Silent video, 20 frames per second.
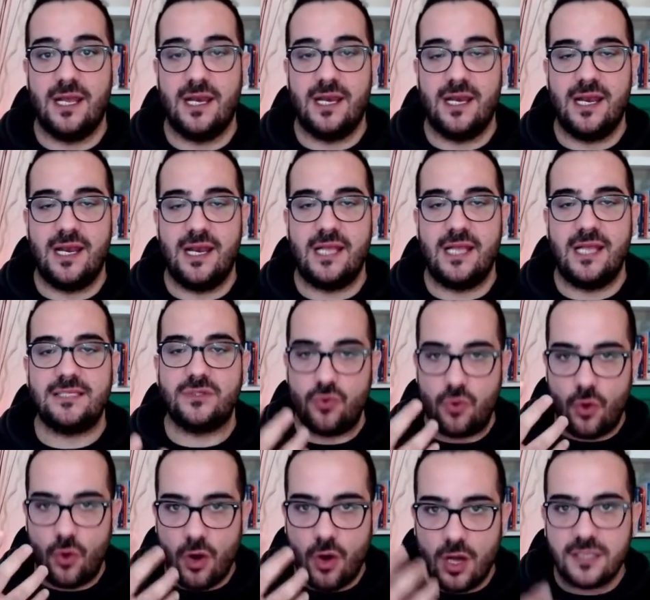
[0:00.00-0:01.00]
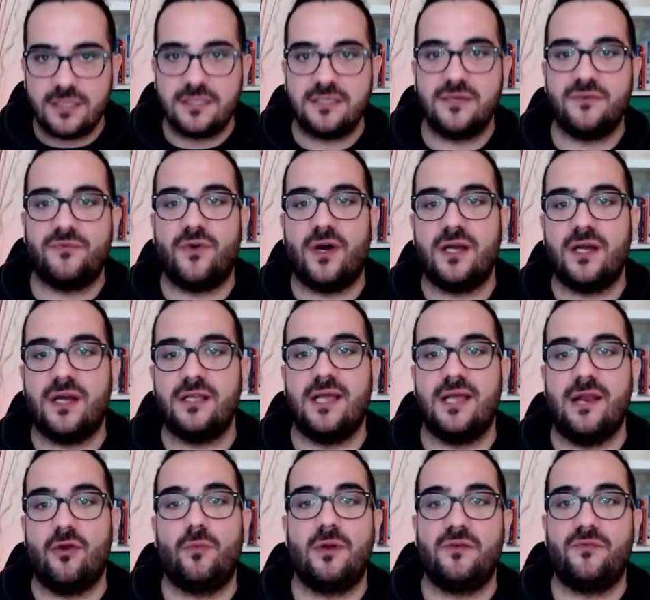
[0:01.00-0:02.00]
Let's quantify the anomaly
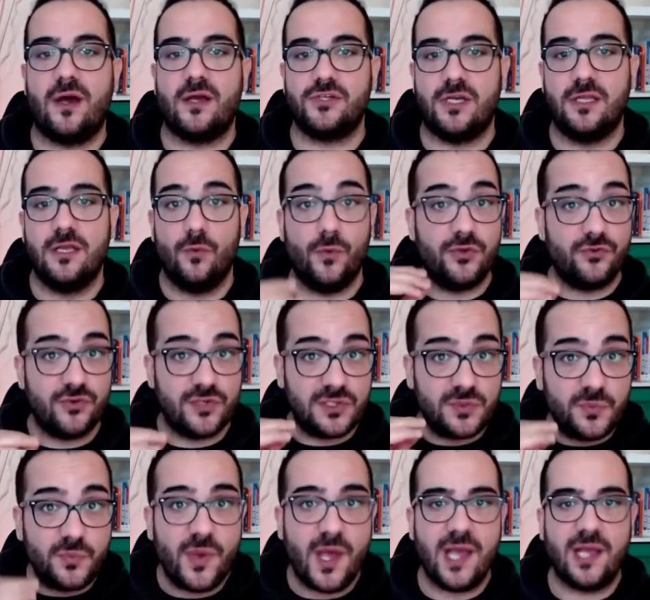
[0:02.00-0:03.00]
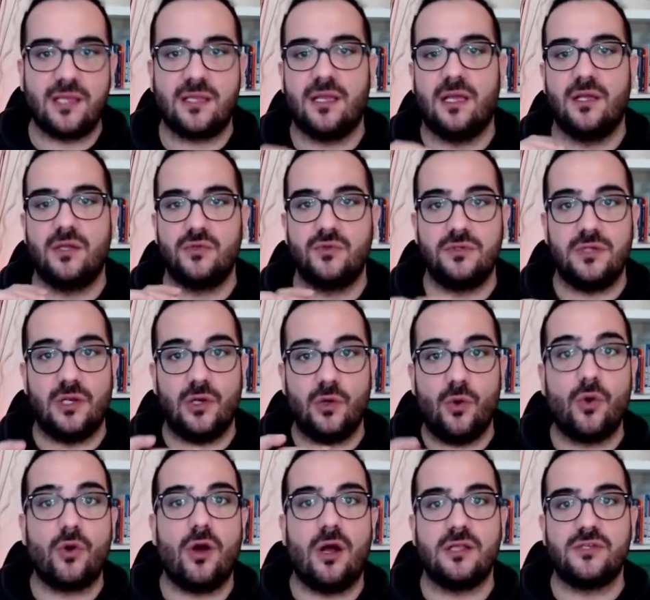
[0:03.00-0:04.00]
function with respect to the
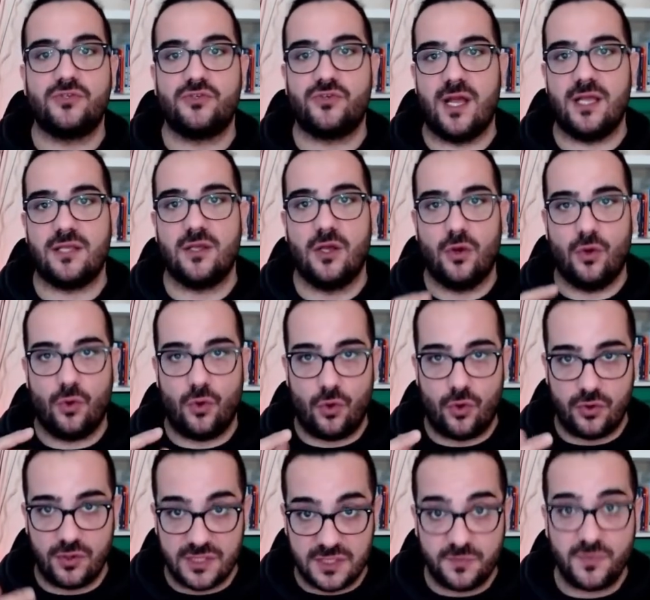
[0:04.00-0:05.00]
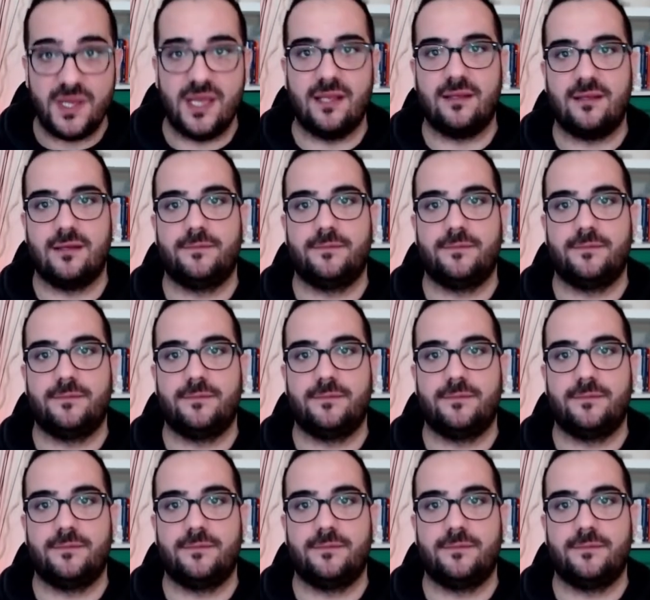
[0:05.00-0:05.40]
local trend or speed.